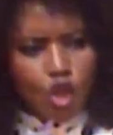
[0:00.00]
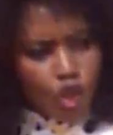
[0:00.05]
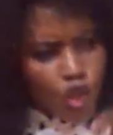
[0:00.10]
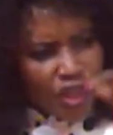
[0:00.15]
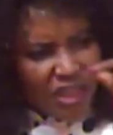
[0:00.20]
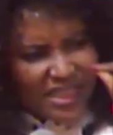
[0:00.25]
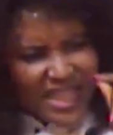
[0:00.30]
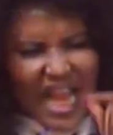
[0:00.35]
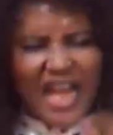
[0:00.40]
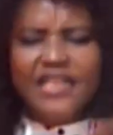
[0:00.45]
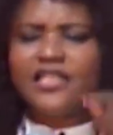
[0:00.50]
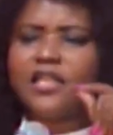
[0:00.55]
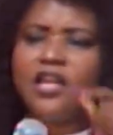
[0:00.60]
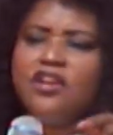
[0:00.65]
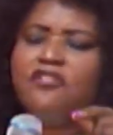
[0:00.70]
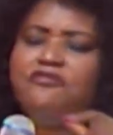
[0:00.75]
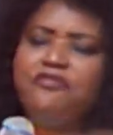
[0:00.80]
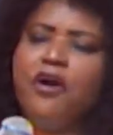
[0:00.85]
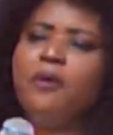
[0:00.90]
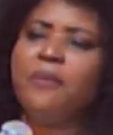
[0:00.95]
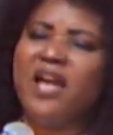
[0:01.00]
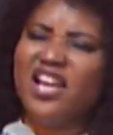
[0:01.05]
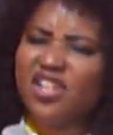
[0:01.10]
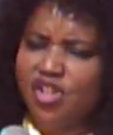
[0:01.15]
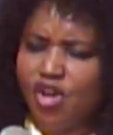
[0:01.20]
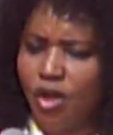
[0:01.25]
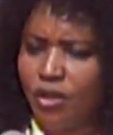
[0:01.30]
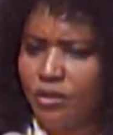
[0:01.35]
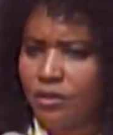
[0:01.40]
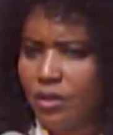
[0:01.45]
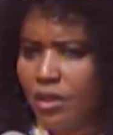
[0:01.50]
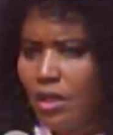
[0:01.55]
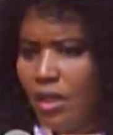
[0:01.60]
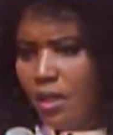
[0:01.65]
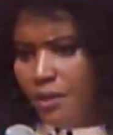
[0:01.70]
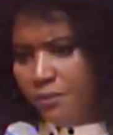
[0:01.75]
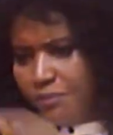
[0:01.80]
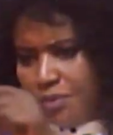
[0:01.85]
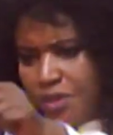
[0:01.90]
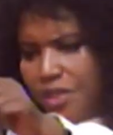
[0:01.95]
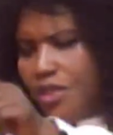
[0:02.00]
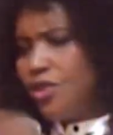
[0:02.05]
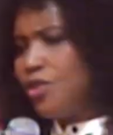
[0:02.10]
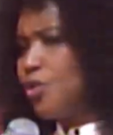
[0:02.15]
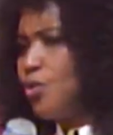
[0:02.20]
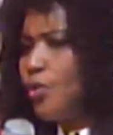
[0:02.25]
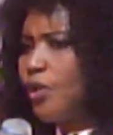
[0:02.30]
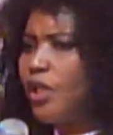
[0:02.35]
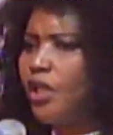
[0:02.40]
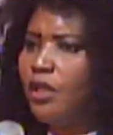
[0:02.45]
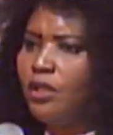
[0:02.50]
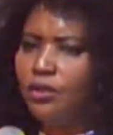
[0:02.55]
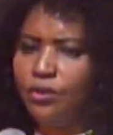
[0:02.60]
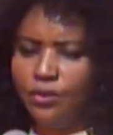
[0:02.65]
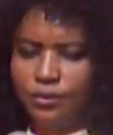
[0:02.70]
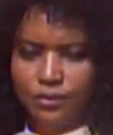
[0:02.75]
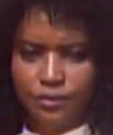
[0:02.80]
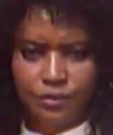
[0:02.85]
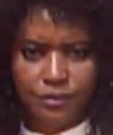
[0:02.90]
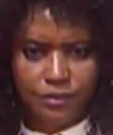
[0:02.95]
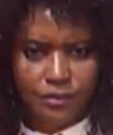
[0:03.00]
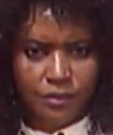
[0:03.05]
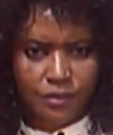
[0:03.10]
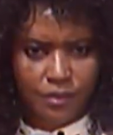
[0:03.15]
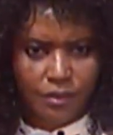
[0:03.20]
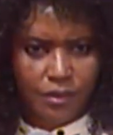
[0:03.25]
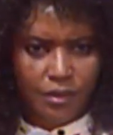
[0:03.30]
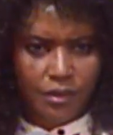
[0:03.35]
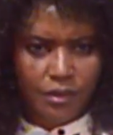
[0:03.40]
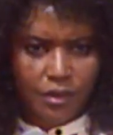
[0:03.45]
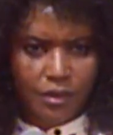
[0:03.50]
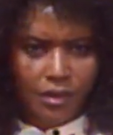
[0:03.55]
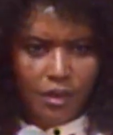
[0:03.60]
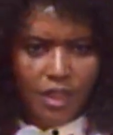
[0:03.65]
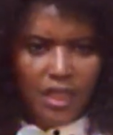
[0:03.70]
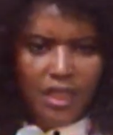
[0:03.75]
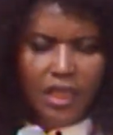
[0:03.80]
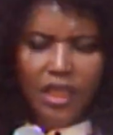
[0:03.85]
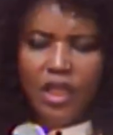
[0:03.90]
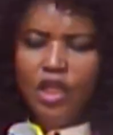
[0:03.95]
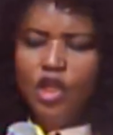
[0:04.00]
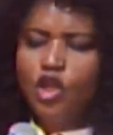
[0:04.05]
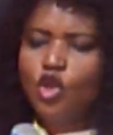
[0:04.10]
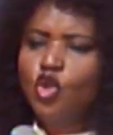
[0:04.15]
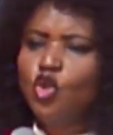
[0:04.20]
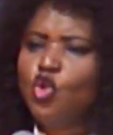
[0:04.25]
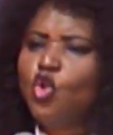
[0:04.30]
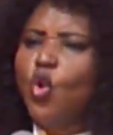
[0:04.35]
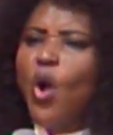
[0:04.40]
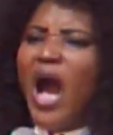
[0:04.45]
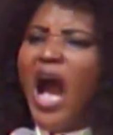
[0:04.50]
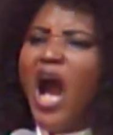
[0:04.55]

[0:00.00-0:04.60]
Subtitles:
that information begins to kill you. You are